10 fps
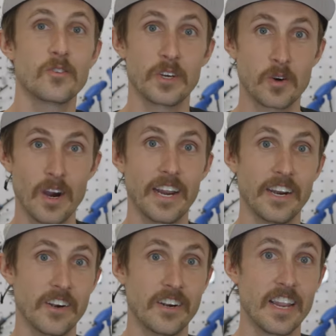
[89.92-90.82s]

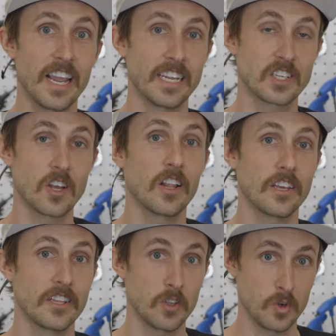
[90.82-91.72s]
require a
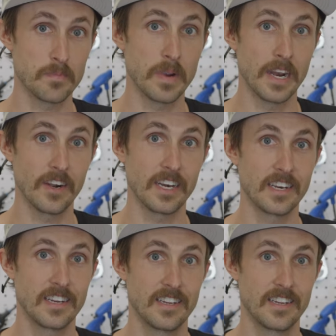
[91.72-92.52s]
solid lube bearing.